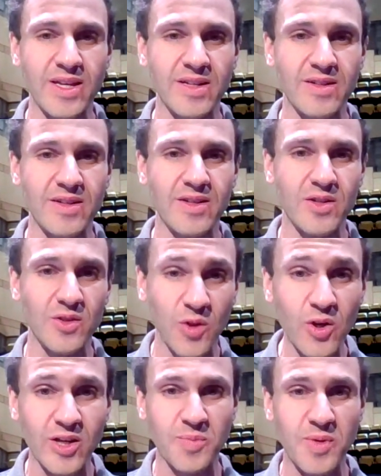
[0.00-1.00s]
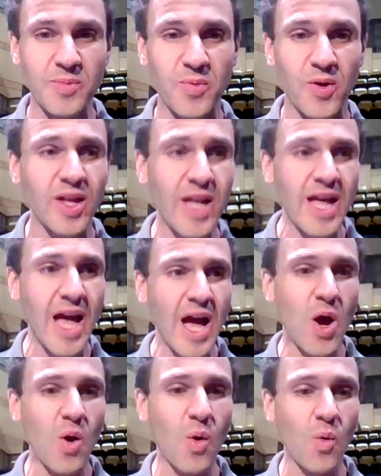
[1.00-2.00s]
we look at people.
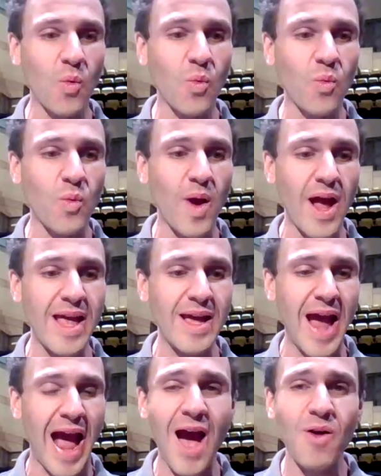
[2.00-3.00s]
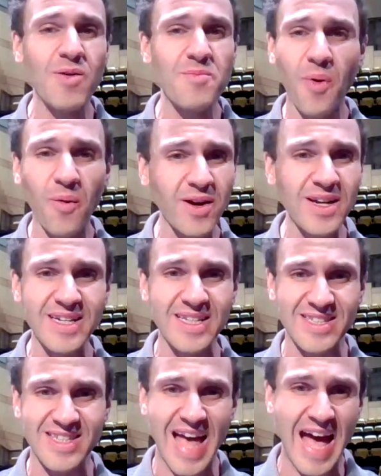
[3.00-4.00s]
How important
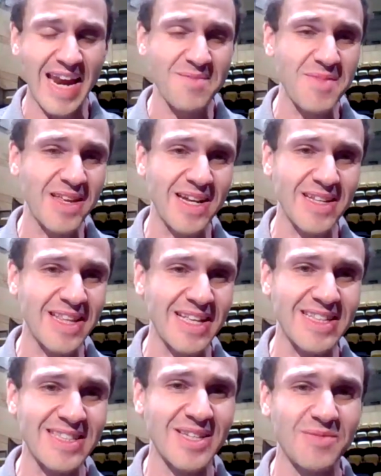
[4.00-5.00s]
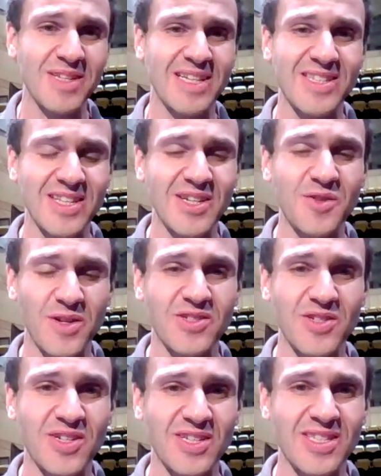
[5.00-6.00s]
is that? I mean, that seems like a silly
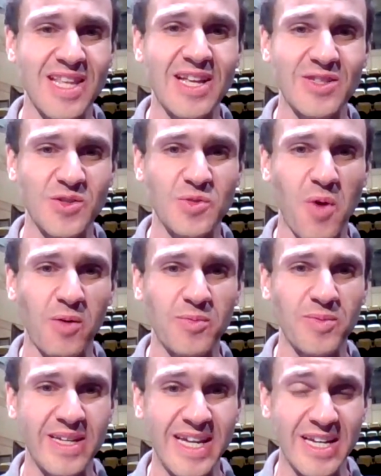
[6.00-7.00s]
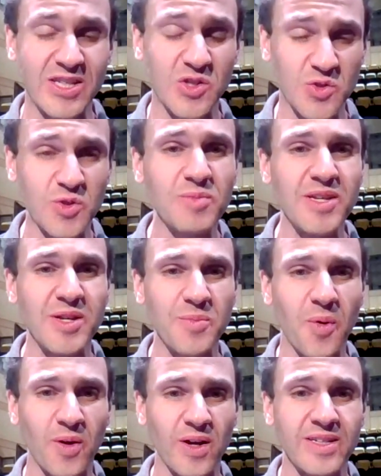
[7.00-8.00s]
question because the answer is probably extremely
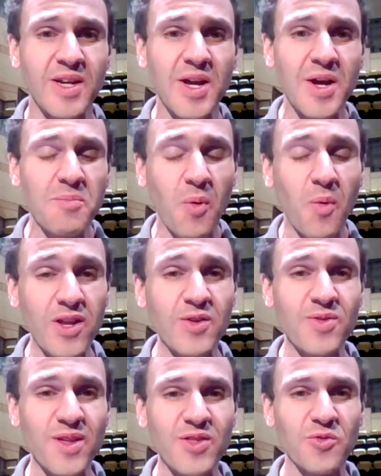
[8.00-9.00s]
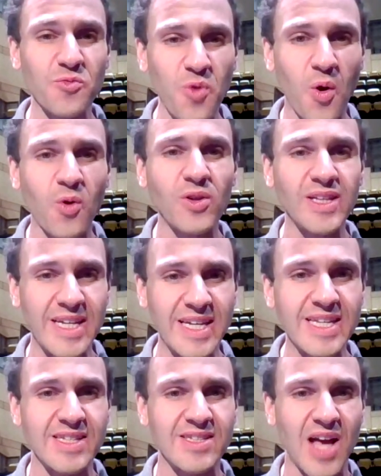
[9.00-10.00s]
important. But what do you think the role
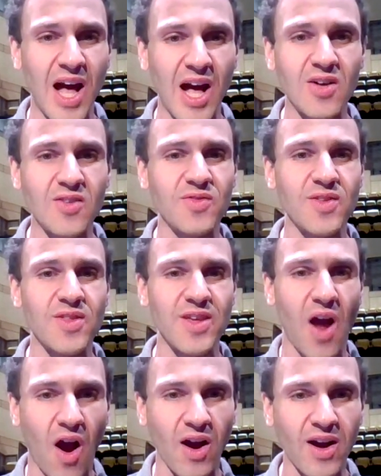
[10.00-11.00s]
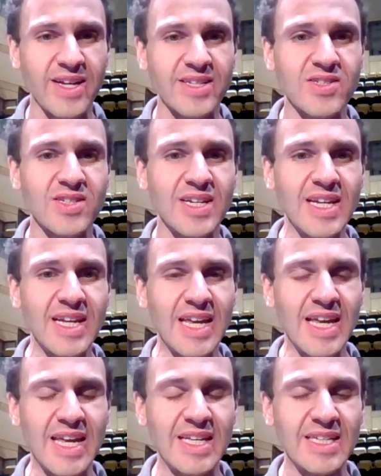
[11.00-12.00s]
is of the artist
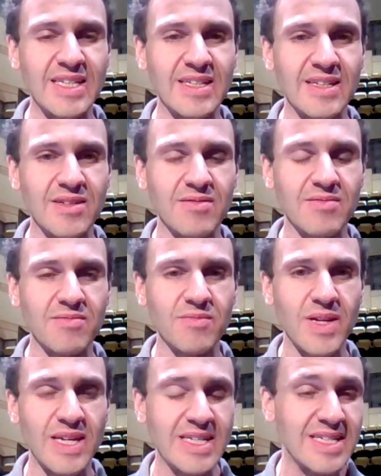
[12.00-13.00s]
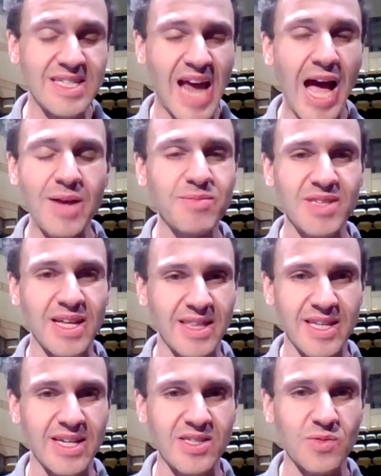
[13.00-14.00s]
in times like
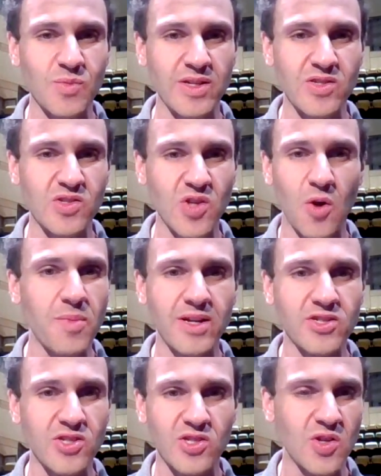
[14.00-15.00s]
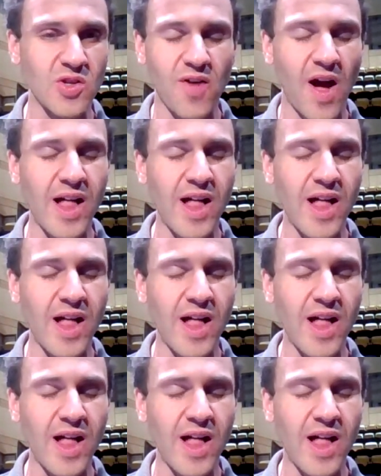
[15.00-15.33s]
this when so much is so